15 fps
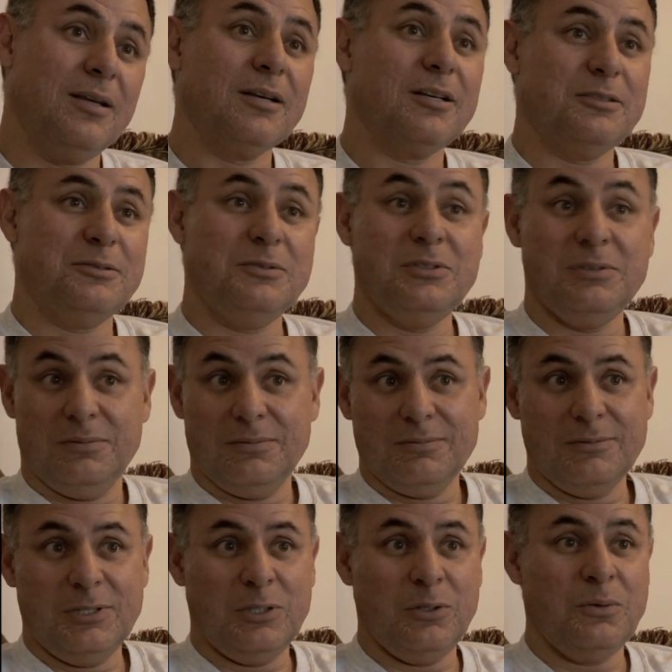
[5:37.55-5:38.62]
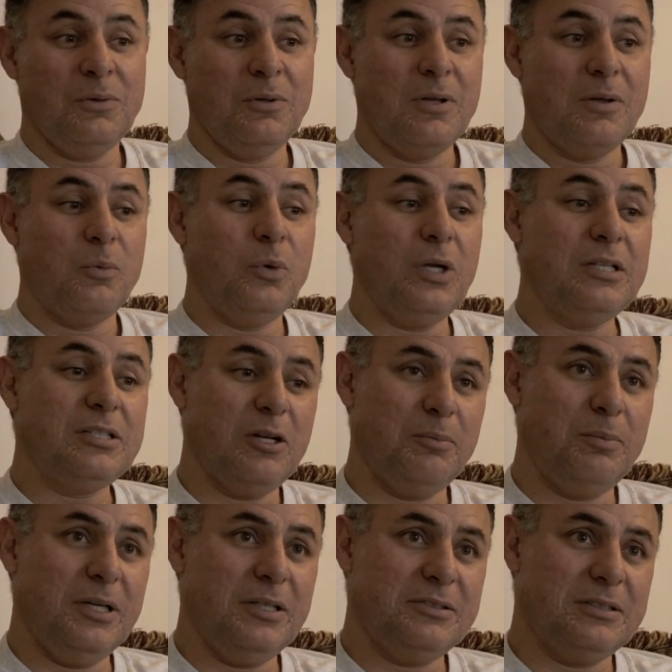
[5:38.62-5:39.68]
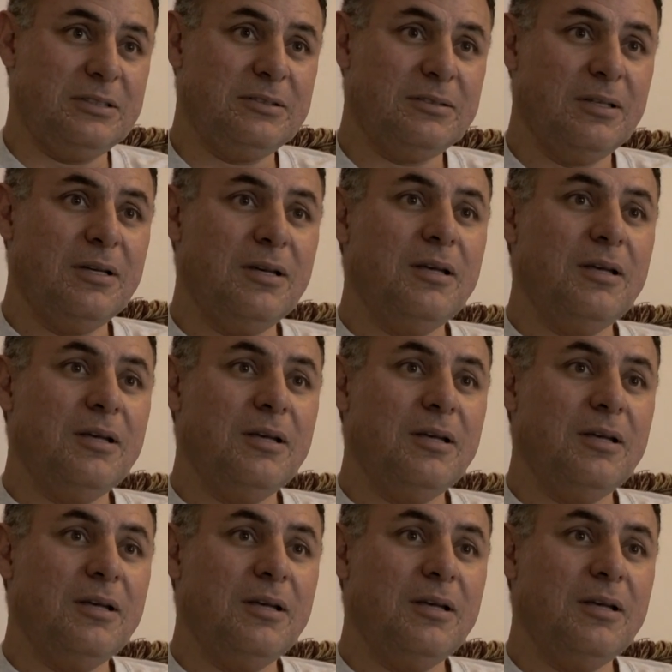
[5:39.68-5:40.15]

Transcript: Because, you know, retail business